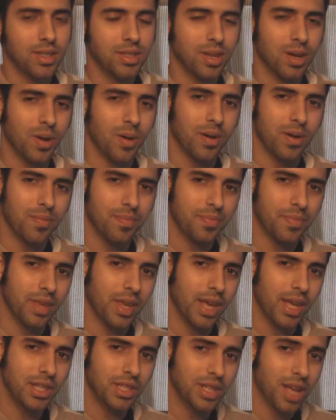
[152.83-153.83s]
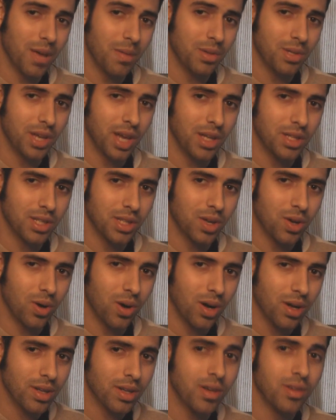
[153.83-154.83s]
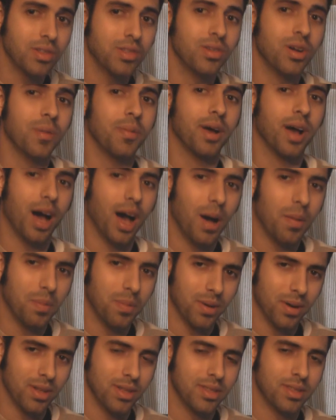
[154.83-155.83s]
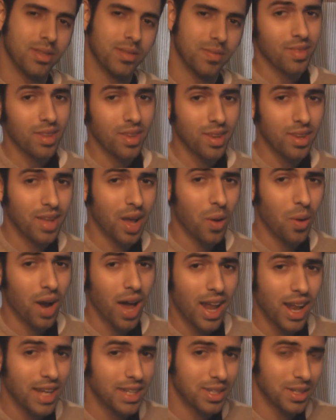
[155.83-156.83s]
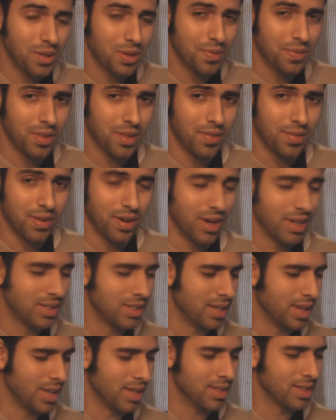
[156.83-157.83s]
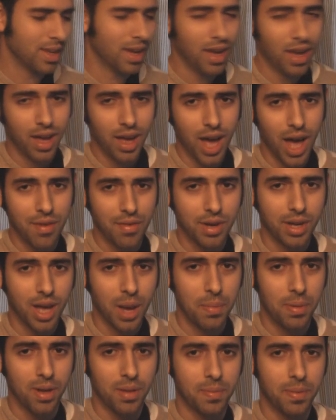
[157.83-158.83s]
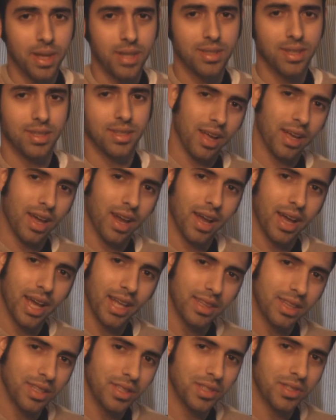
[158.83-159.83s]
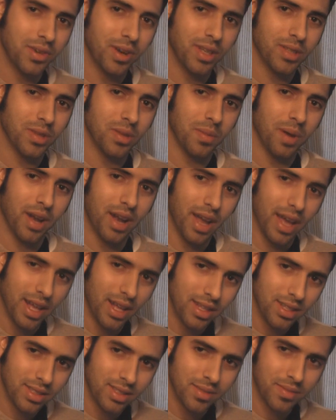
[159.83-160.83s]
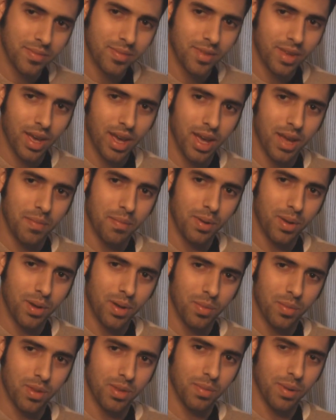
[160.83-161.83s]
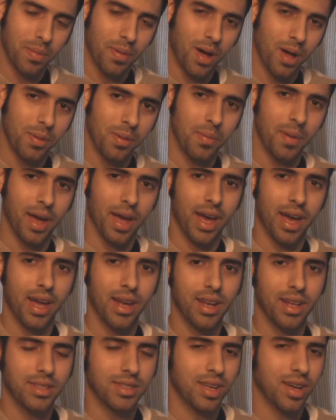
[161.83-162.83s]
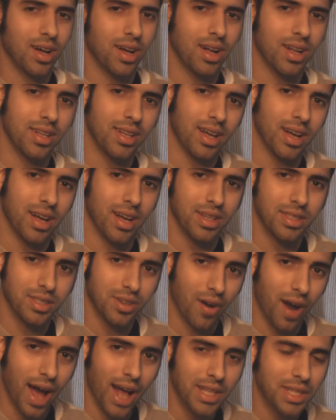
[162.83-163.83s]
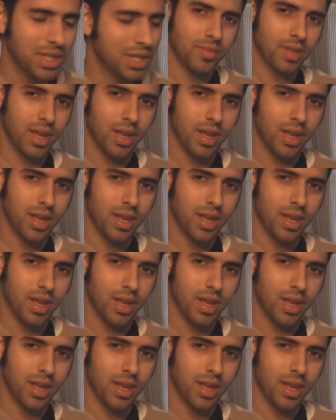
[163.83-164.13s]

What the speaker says: So each time you change the chord, you're strumming upwards. Now what I like to do for the verse is every couple of beats is I'll kind of hit the strings with my nails and mute them with my palm of my hand. It's called a scratch.